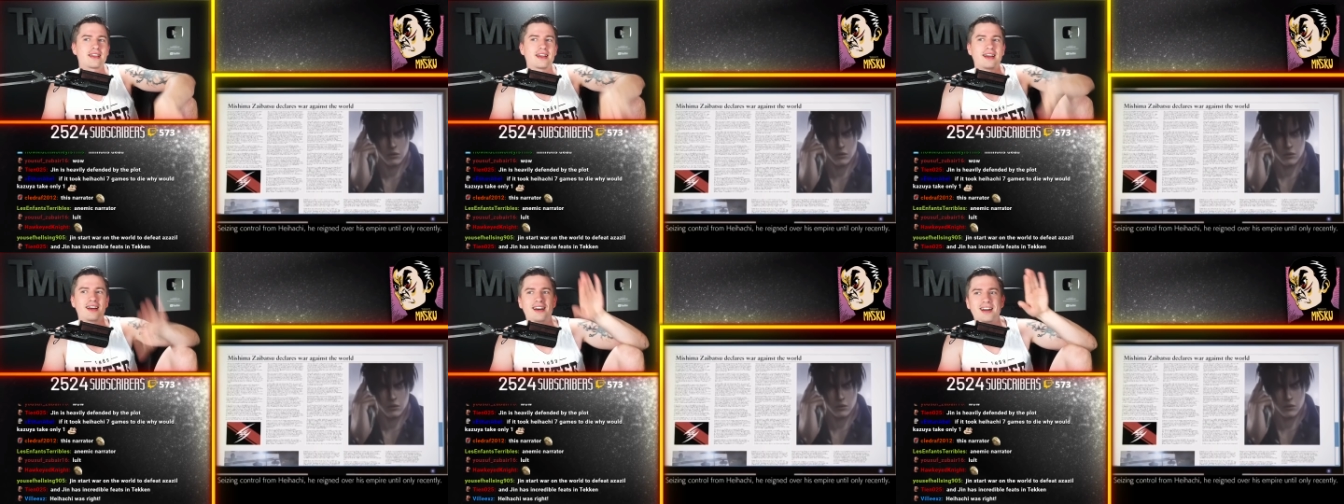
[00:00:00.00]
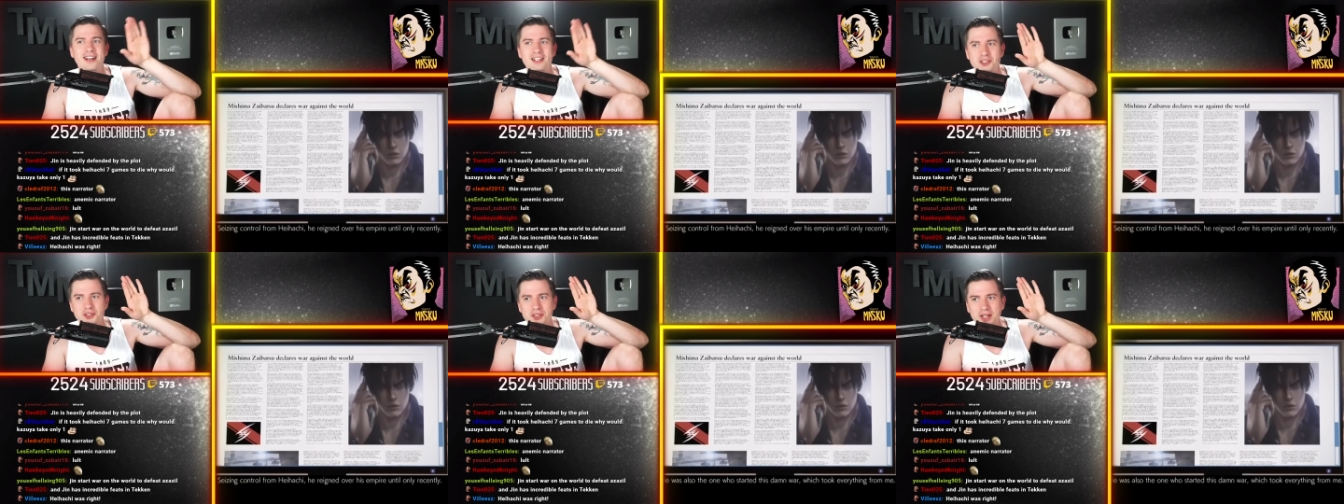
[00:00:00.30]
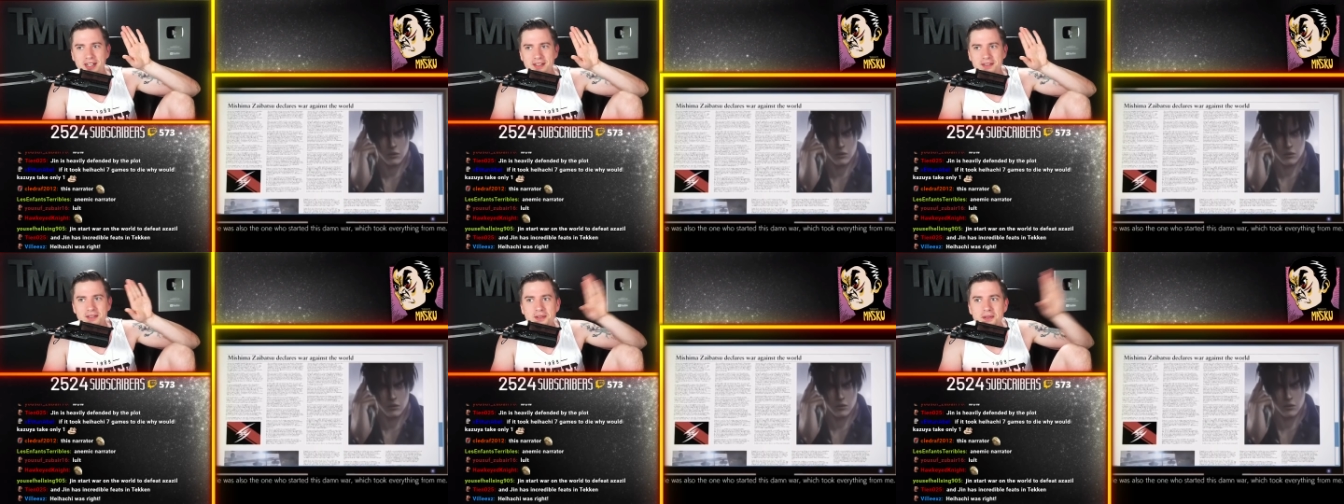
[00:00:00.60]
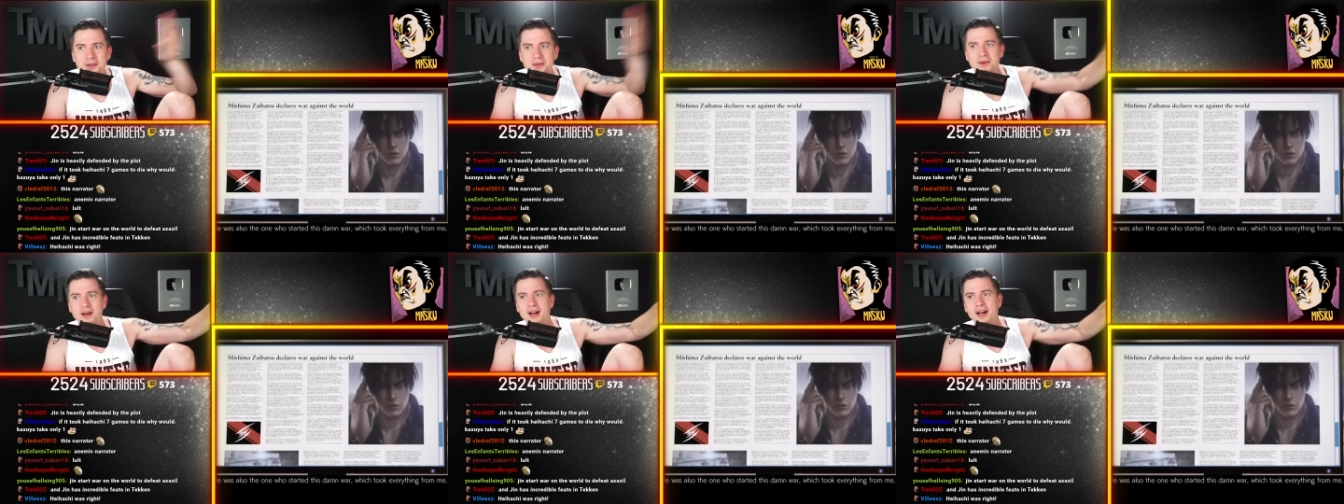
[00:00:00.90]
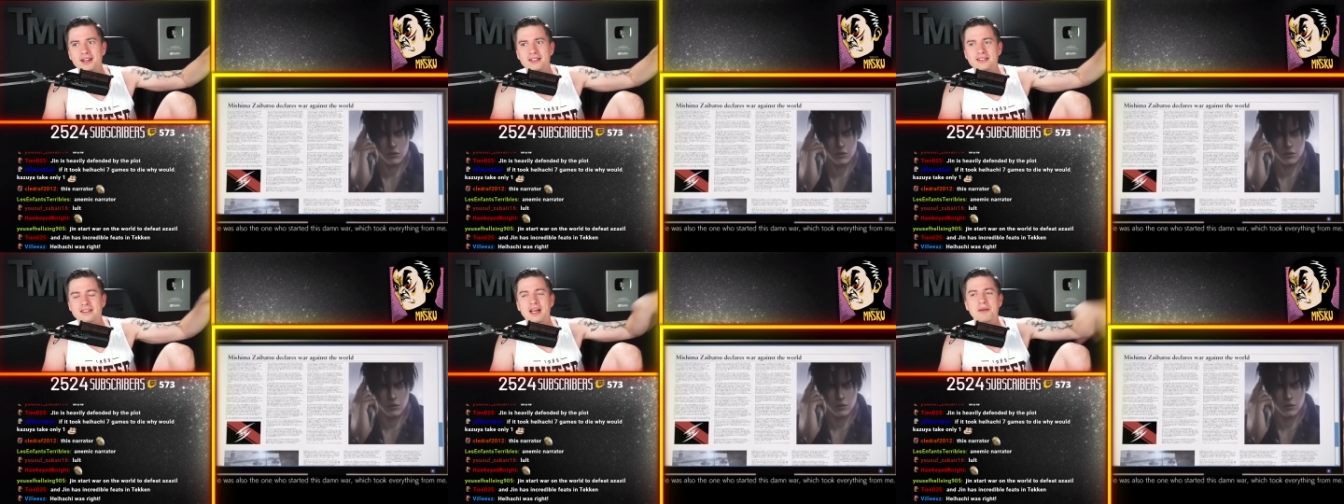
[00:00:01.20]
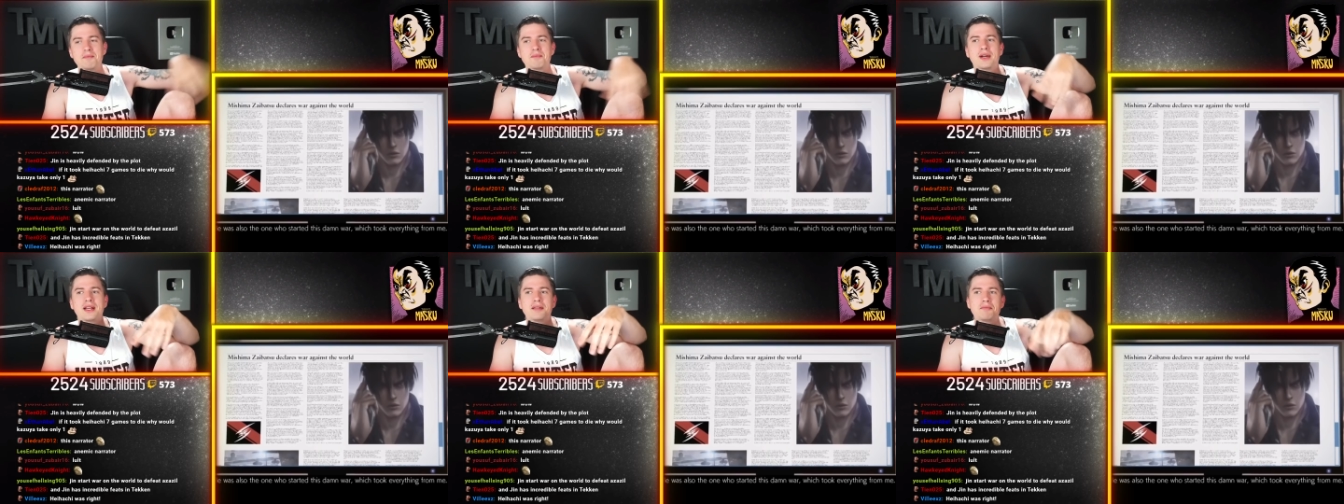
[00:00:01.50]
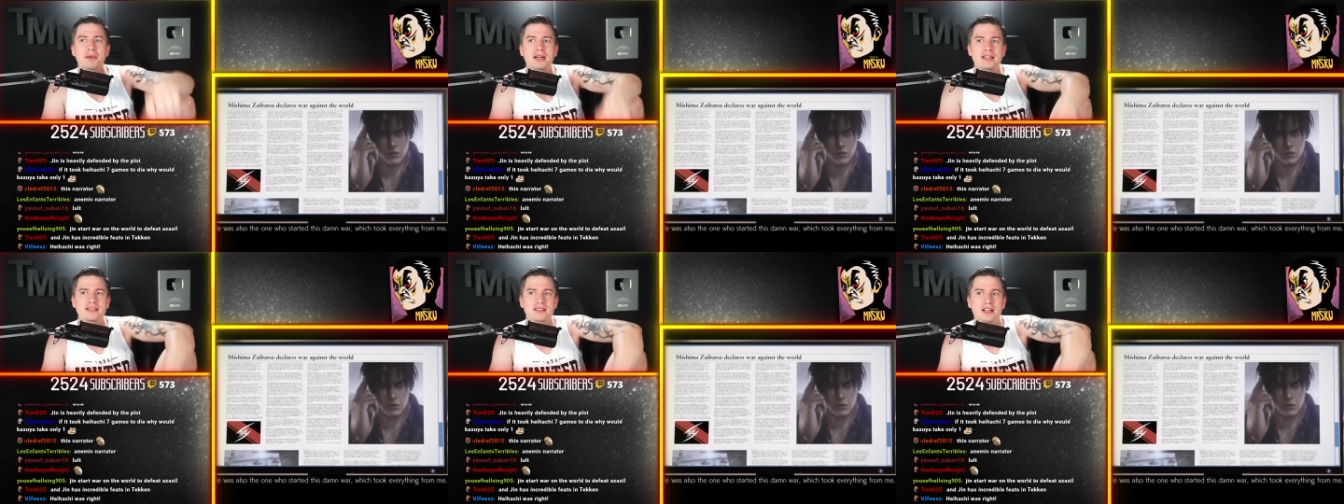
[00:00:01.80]
Uh, I tried to uh,
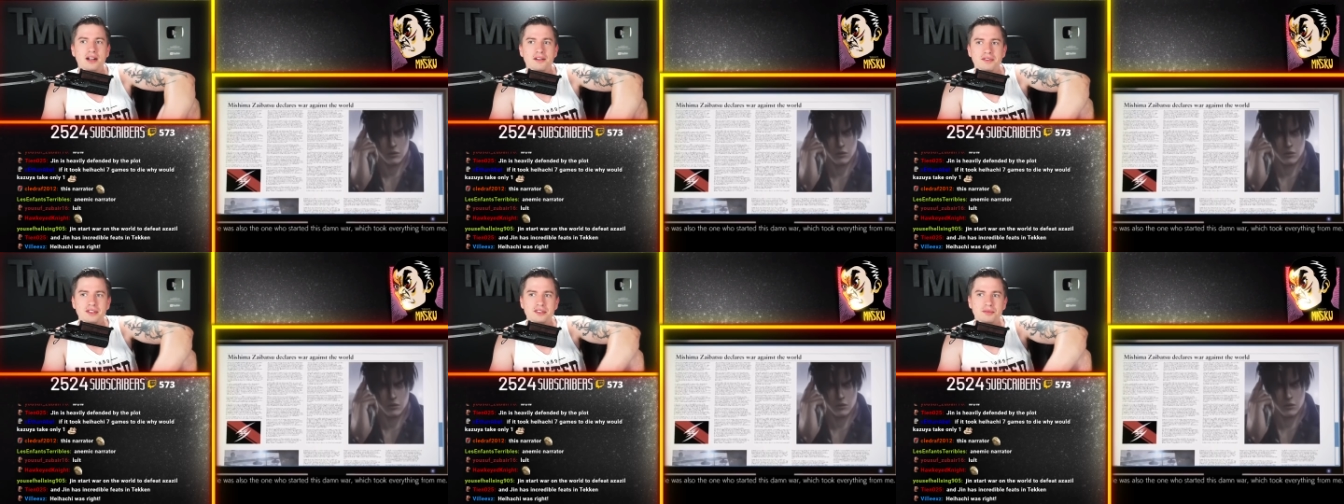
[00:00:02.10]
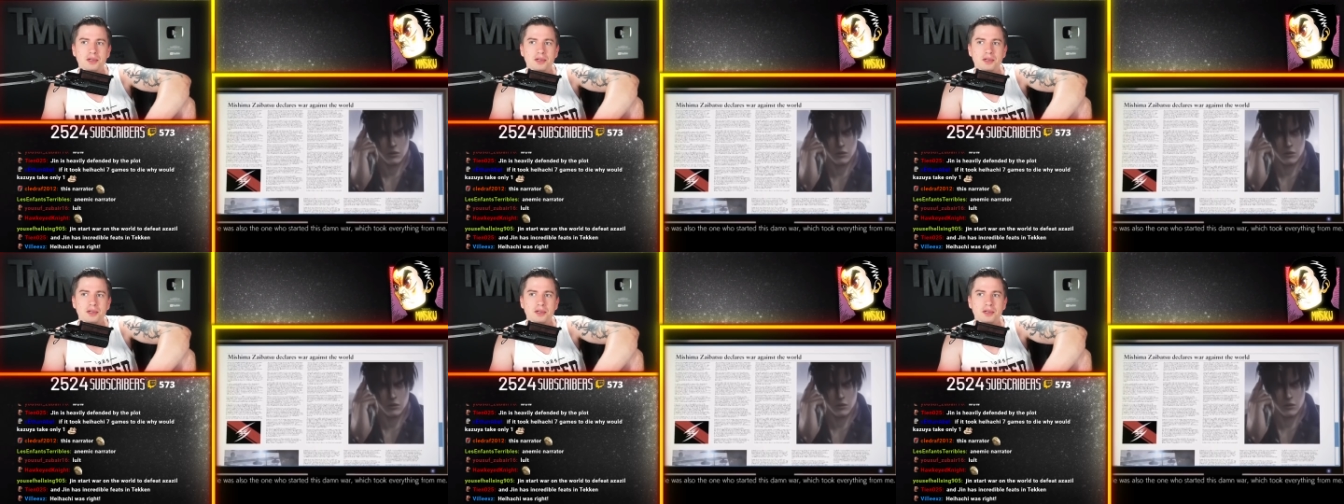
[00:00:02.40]
separate myself